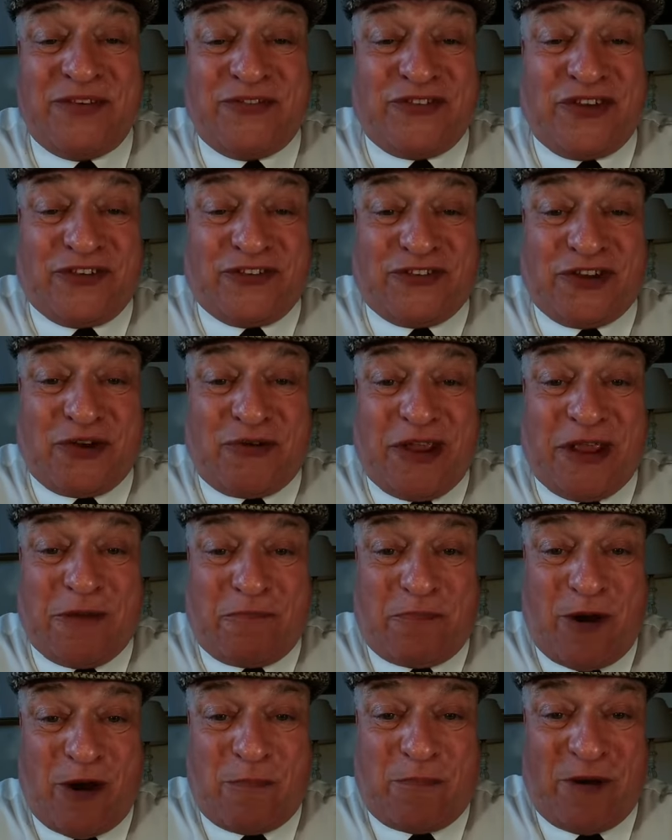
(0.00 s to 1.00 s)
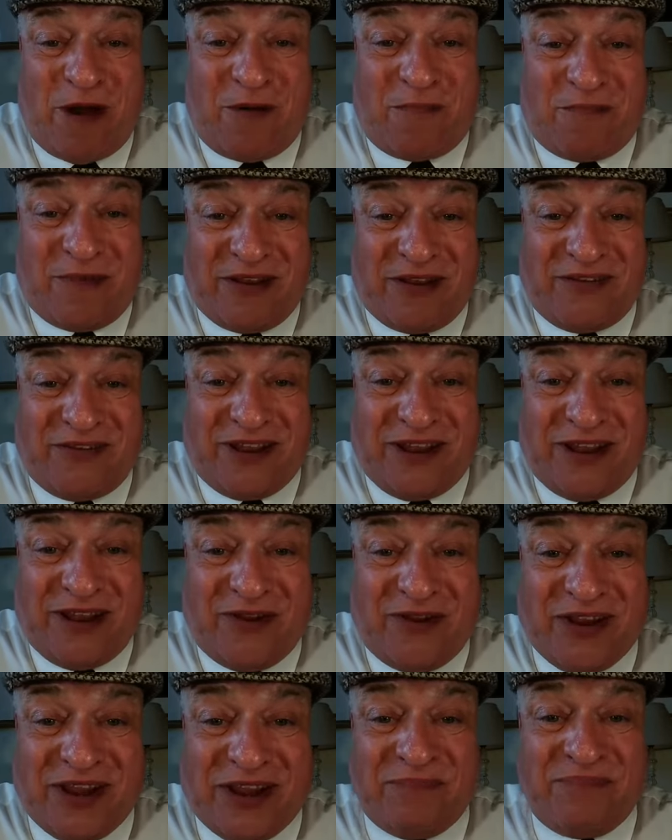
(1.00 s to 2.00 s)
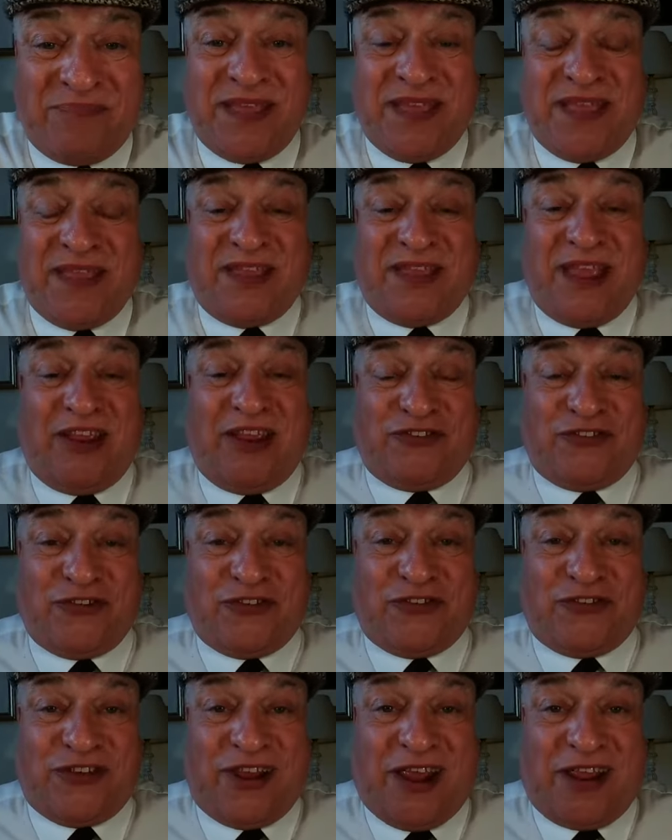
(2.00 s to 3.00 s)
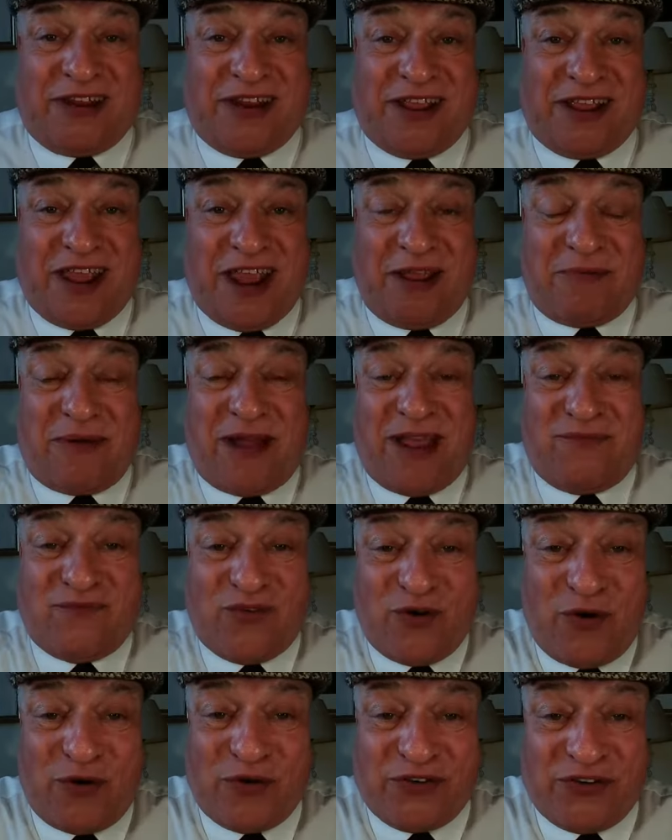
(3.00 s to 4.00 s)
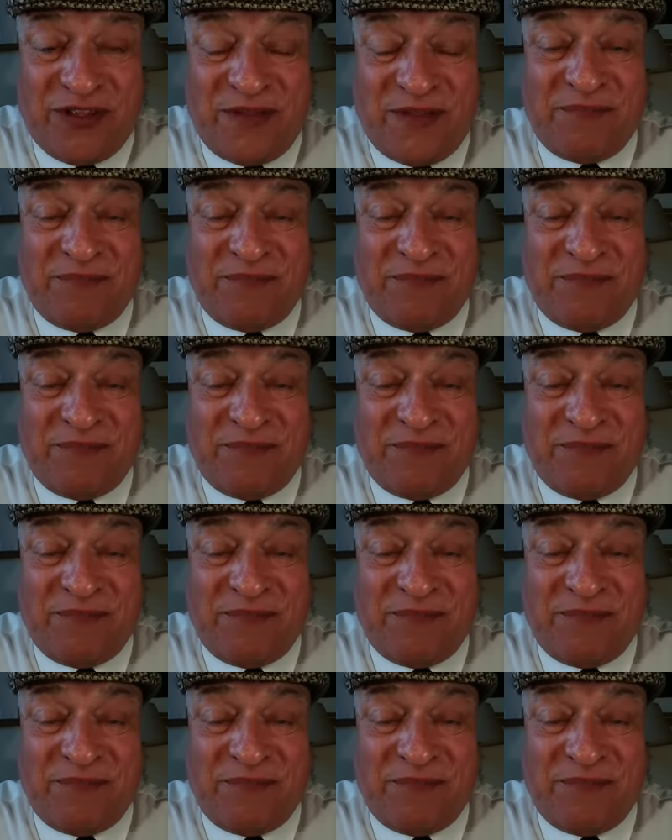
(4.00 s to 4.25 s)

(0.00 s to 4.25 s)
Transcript: Just a quick pop-up Monday evening. Yes, you'd certainly get my vote,